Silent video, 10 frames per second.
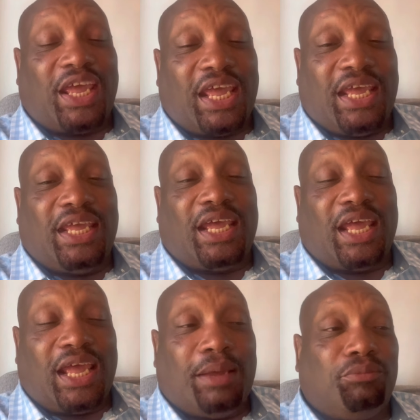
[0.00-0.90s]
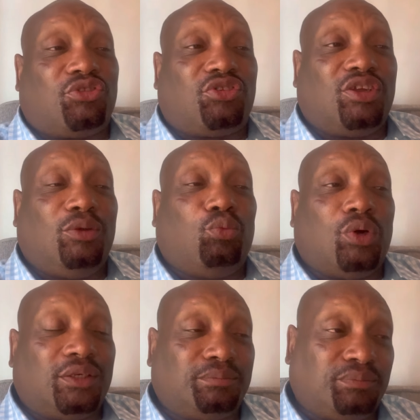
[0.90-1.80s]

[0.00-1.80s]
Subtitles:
AMC1.